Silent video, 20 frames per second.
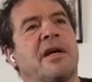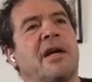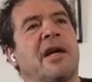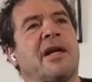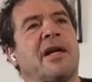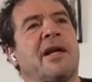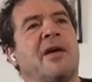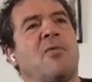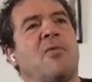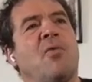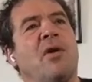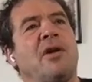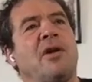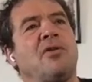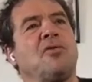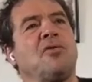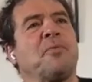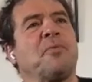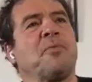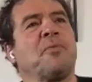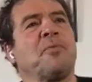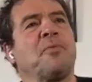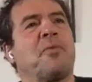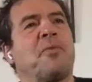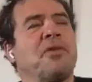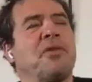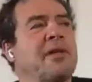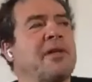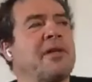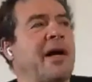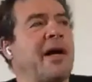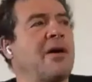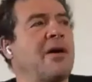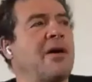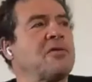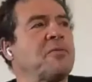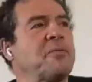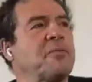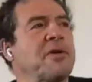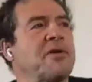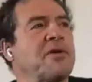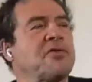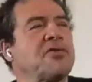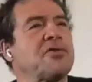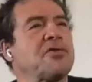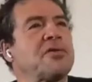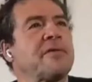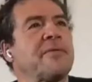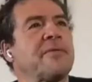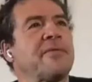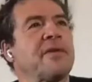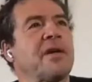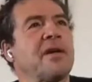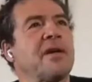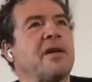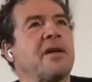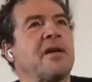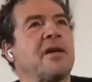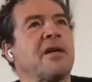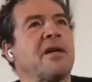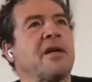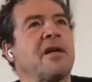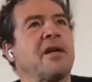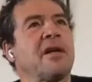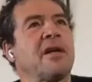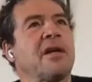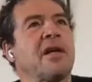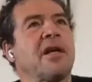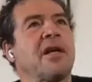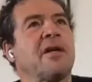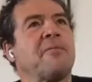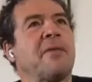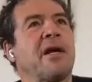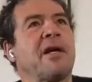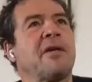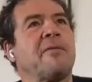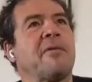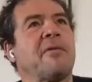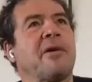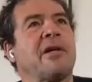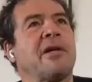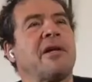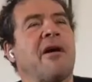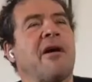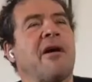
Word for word: And I wanted to point it out because in, in, in our